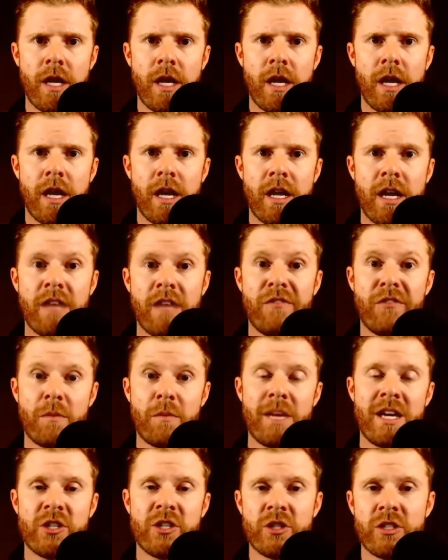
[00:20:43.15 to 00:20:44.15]
an
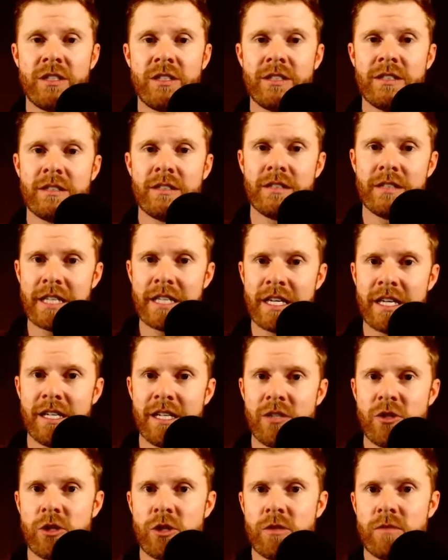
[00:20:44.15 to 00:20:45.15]
information
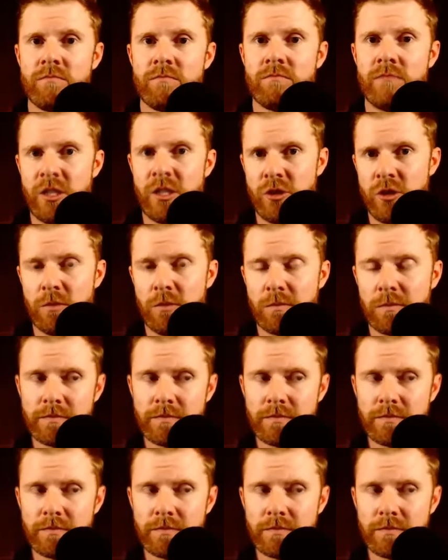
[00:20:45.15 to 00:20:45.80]
leakage issue.